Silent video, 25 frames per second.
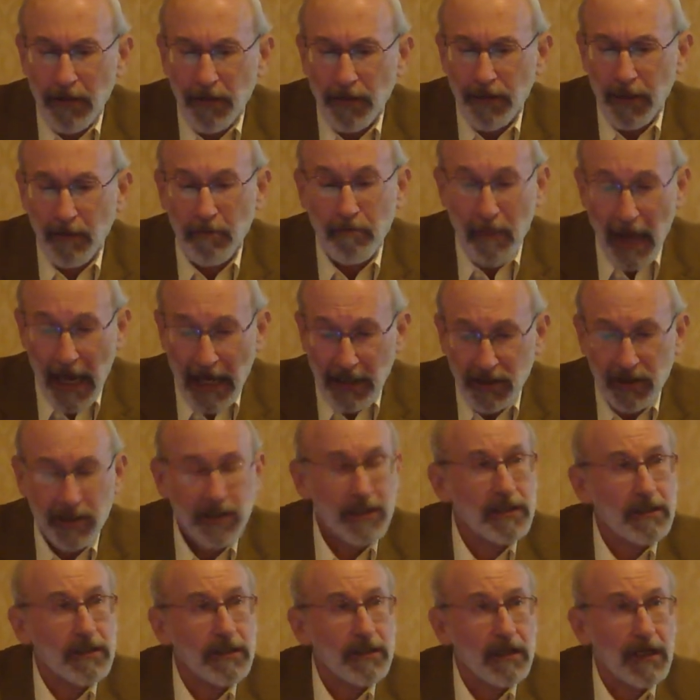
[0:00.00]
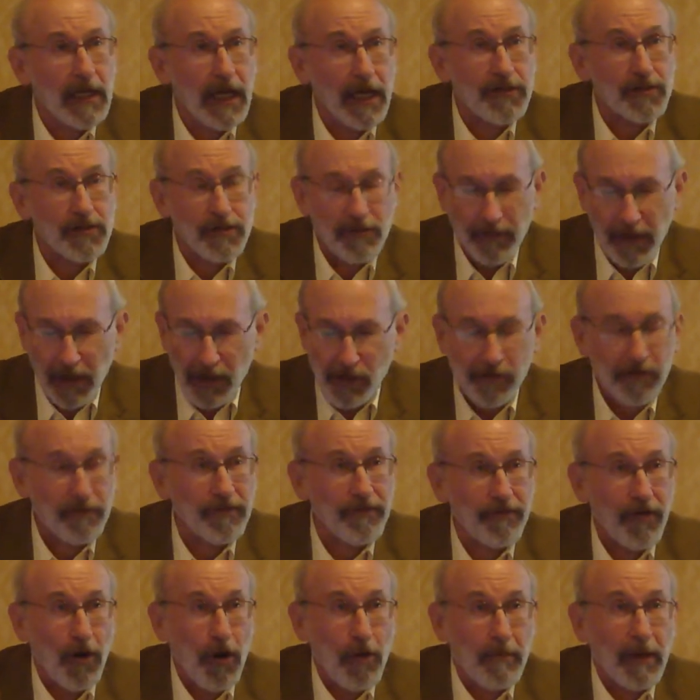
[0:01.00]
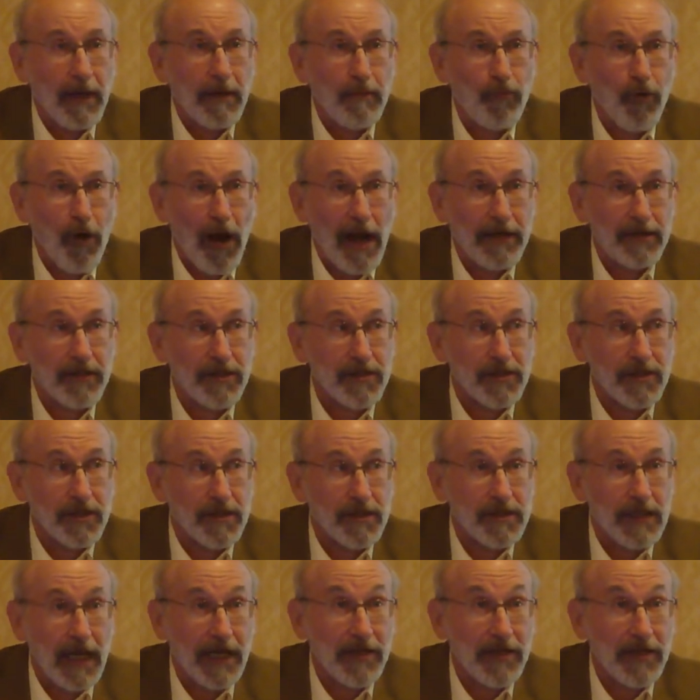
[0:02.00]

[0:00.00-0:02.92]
the best conservation farming practices.